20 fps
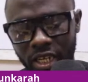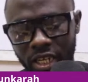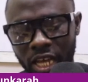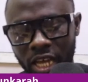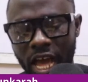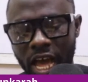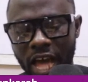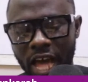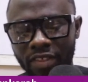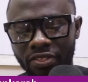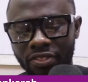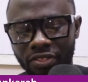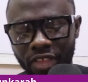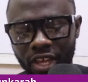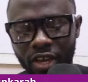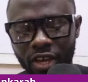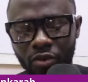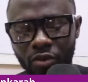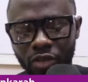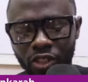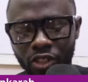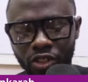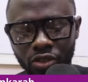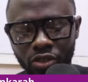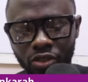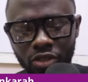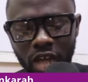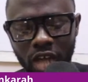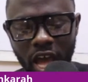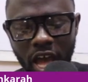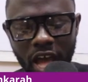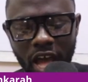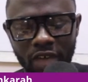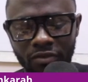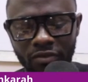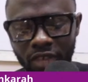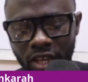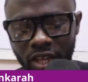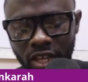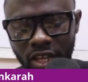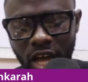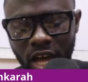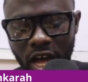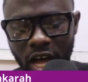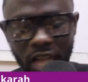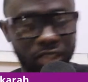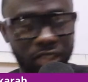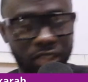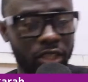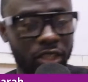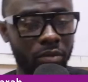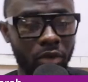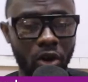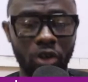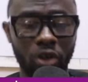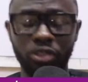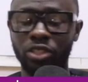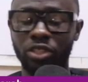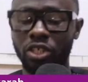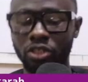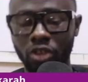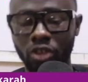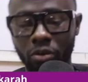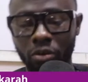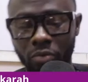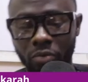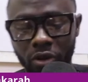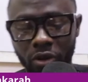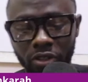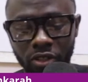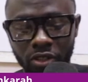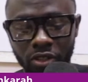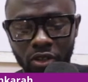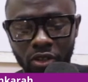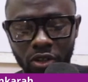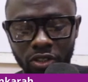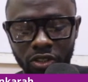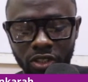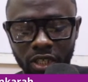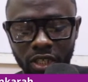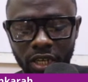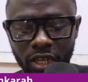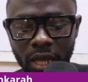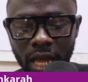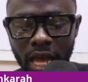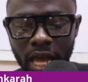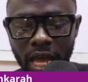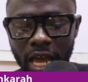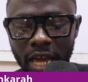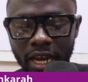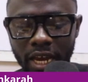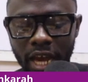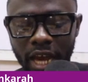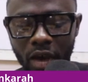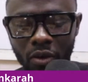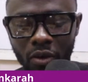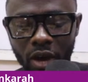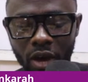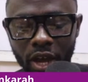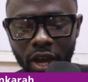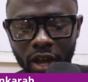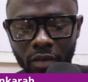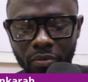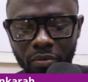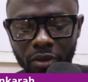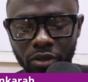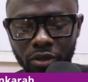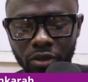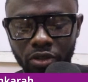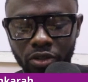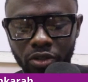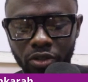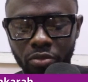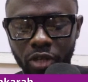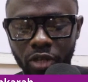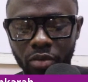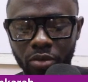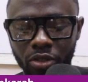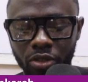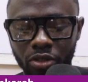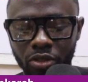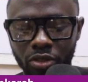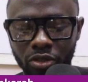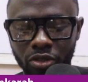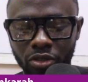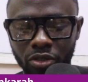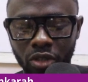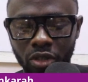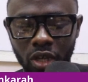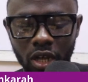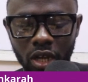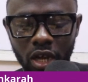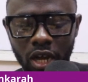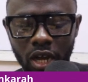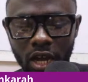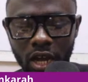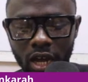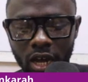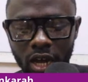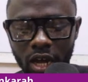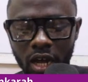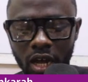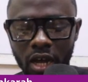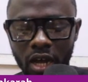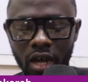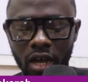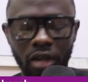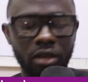I think we should have uh, some content on process costing, and that will help you to be able to uh,